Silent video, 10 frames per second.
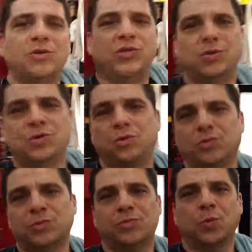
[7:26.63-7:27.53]
you to
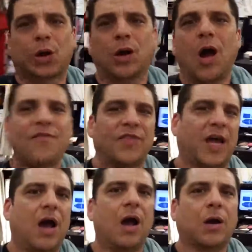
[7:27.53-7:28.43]
work off the
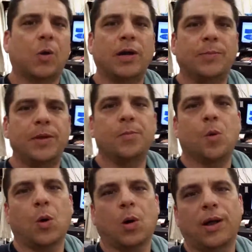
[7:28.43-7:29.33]
car quite a bit
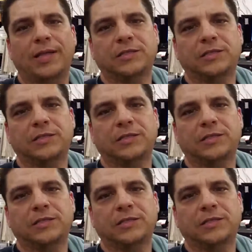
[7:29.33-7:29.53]
more.